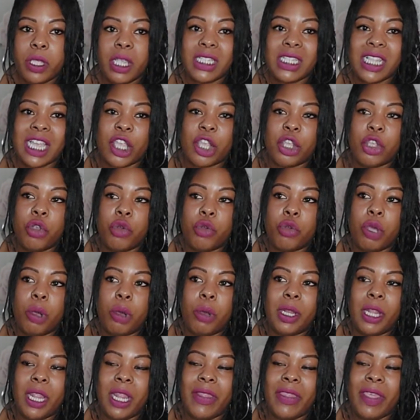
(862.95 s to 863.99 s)
it's like you
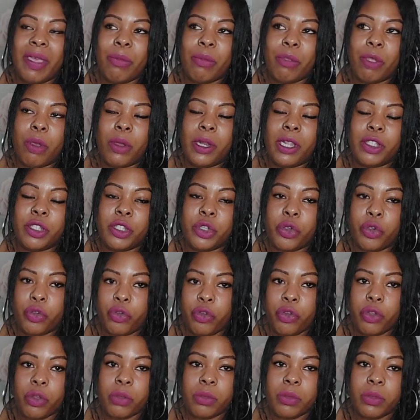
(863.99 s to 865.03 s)
going them going into a
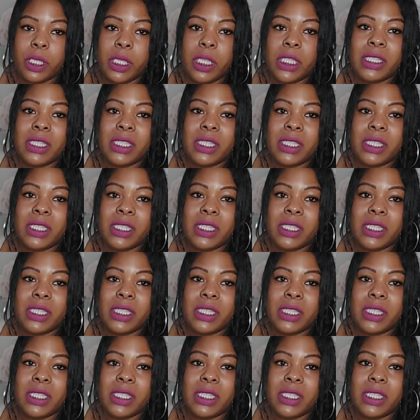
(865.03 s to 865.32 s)
room